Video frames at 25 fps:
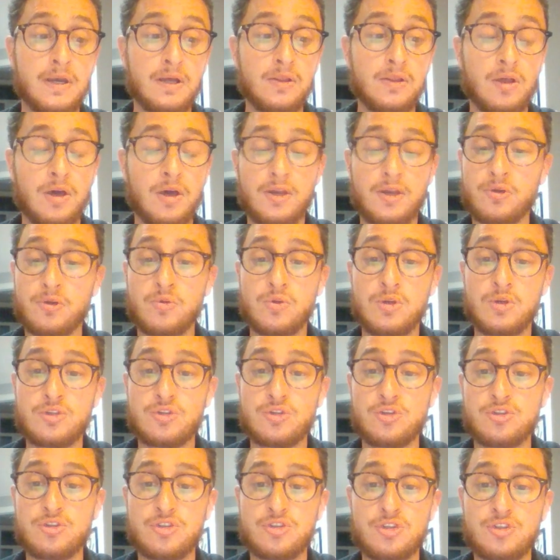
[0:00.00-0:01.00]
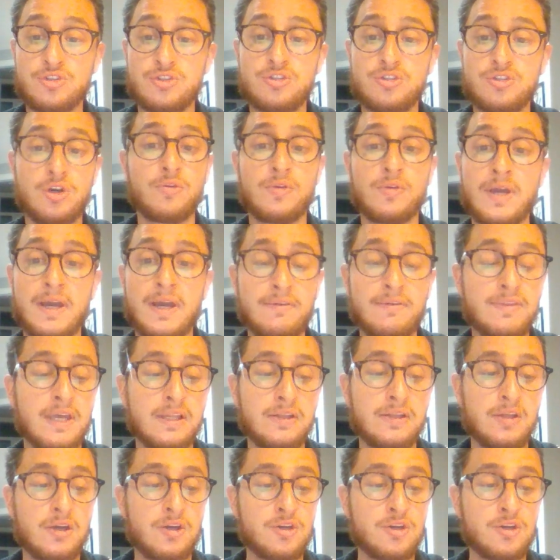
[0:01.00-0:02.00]
A lot of creatures just don't have
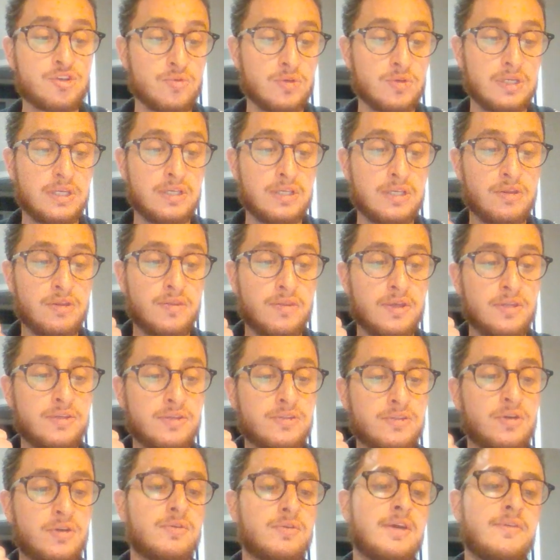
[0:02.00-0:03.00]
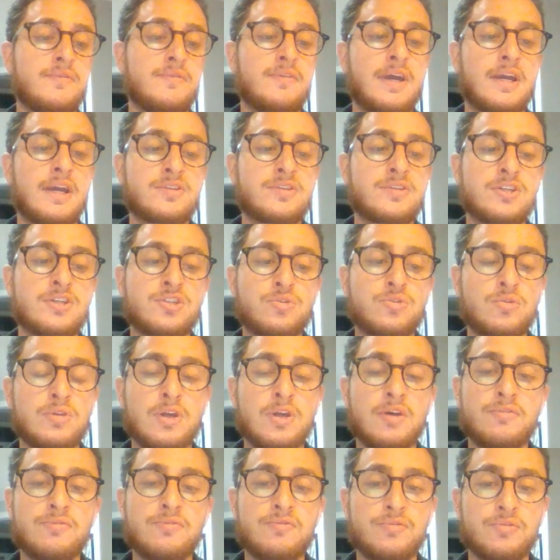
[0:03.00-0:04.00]
that luxury. Either they don't have access to
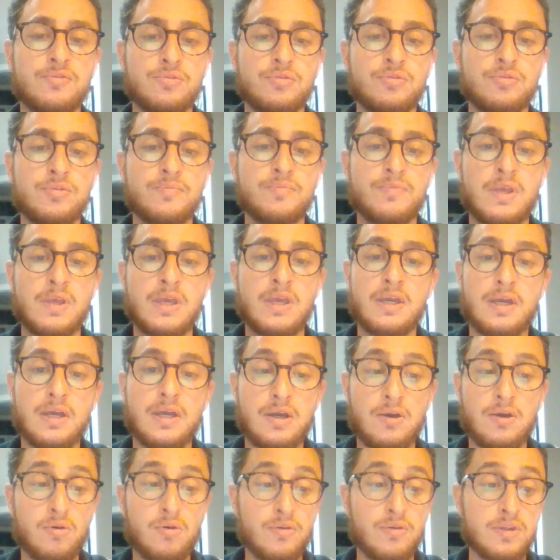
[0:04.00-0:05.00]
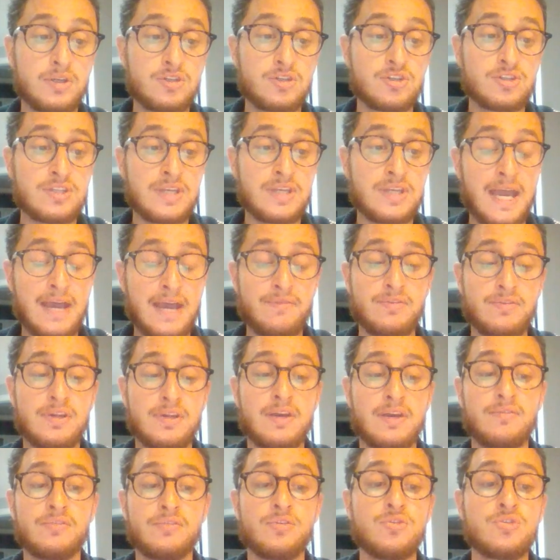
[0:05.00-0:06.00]
enough food, or they just haven't
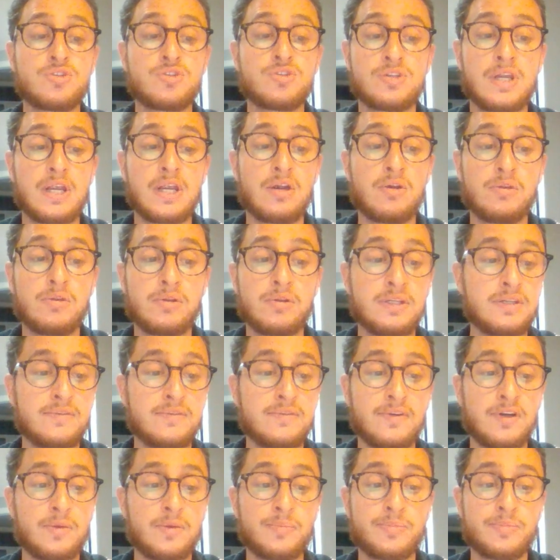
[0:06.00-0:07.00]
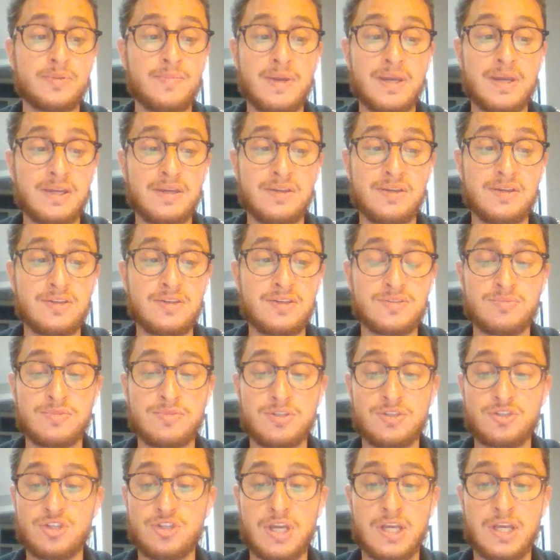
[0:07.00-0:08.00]
evolutionarily developed a mechanism
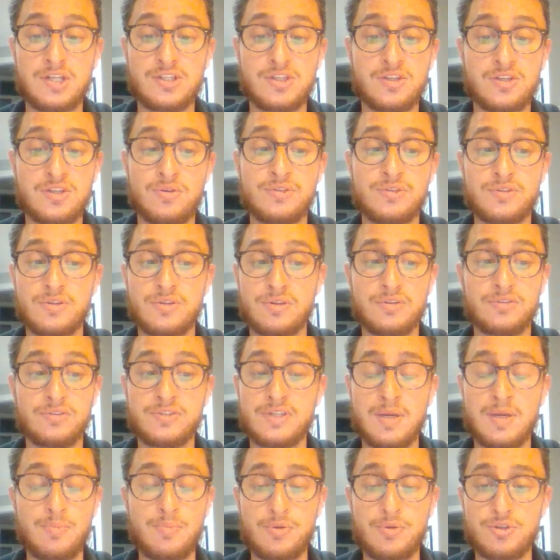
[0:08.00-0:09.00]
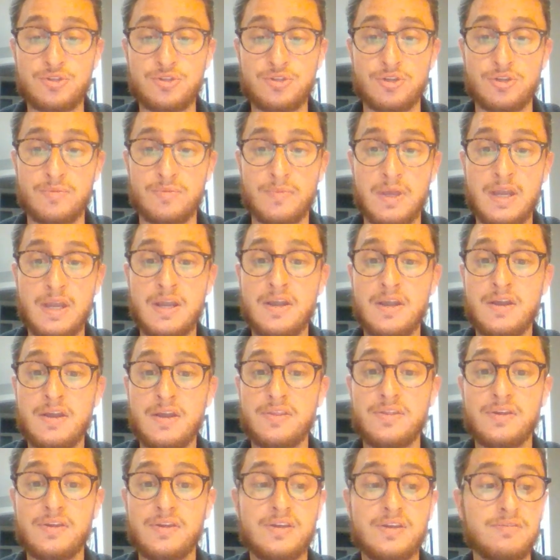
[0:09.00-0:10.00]
to change their internal temperature.
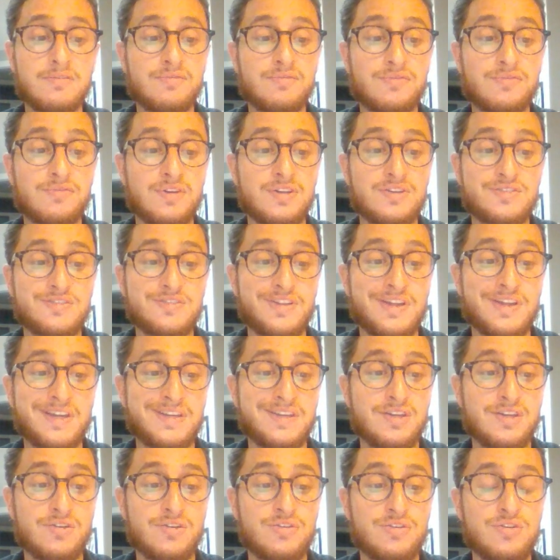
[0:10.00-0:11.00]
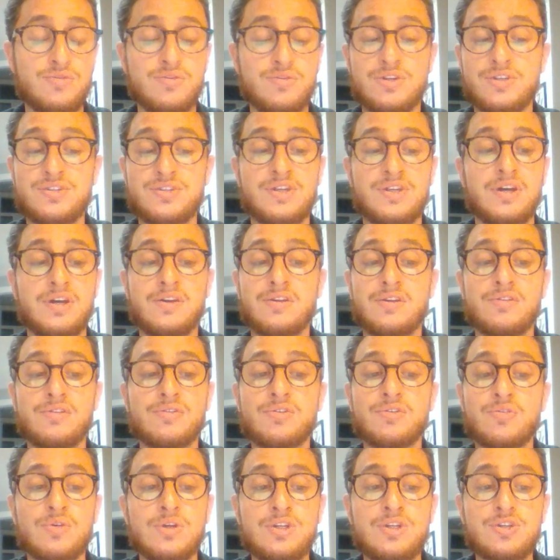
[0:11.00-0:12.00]
Think of things like,
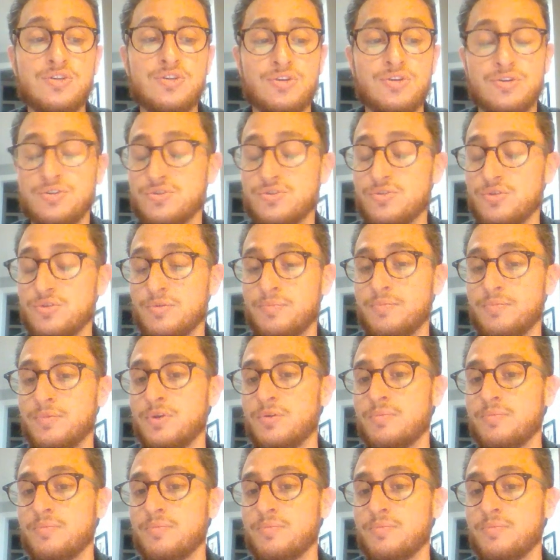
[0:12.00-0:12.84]
unicellular creatures, or,